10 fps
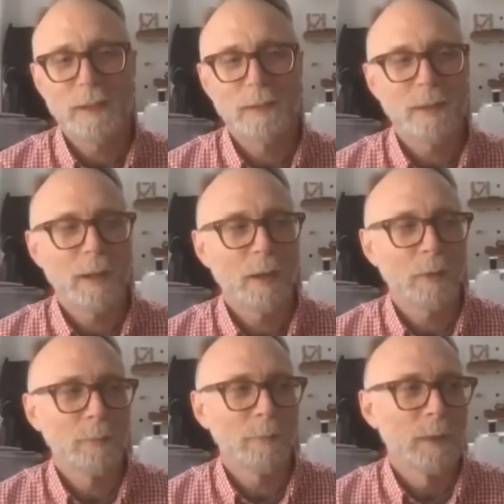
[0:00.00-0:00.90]
I
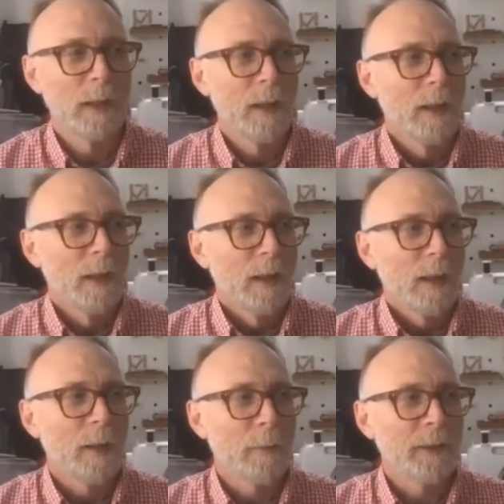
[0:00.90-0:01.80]

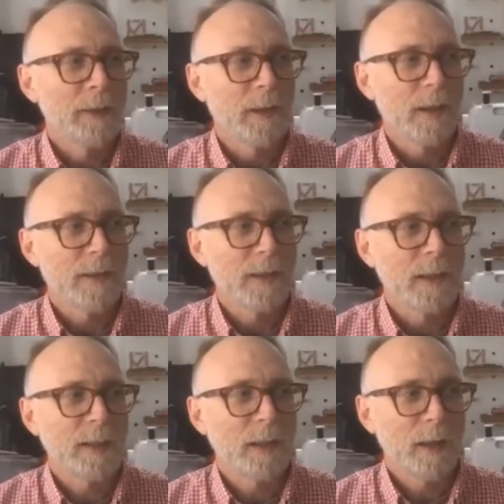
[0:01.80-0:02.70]
mean, the nice
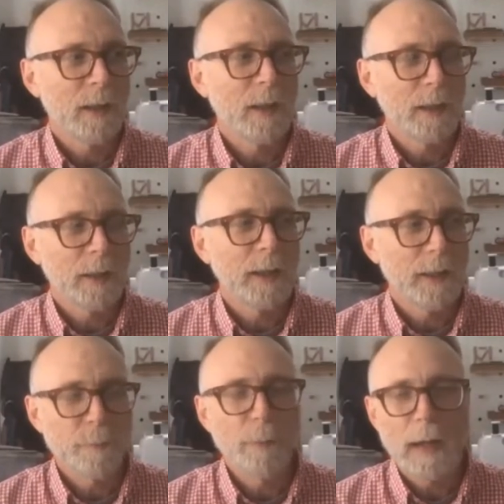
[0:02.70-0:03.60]
thing, and I
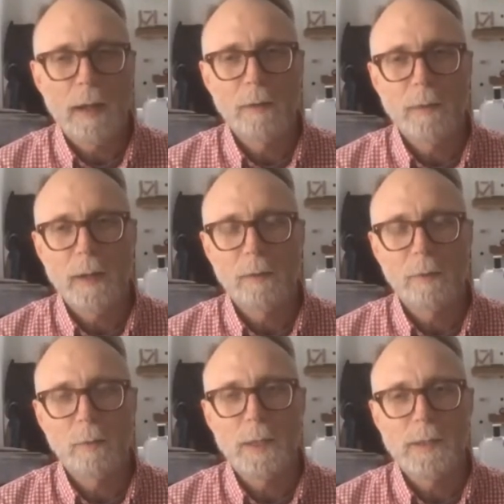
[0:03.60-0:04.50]
guess part of that
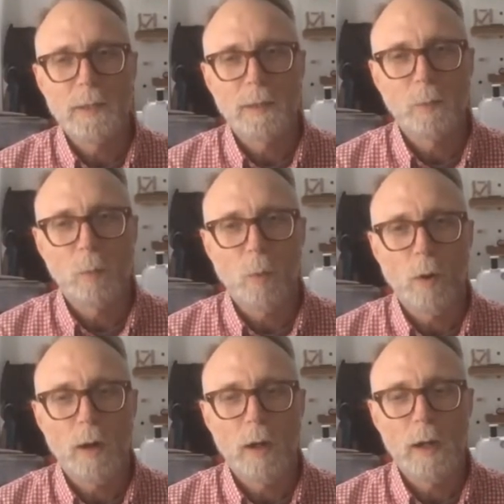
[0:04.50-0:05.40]
reason
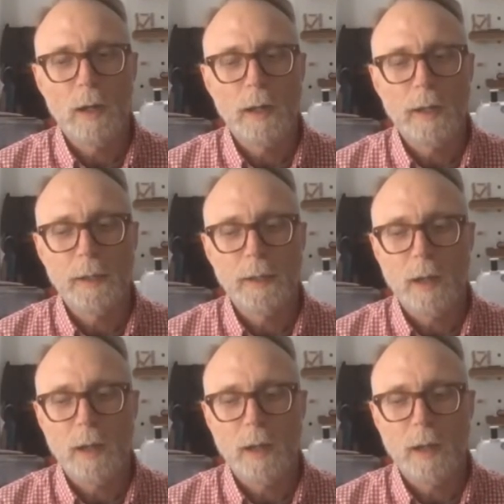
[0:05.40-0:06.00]
why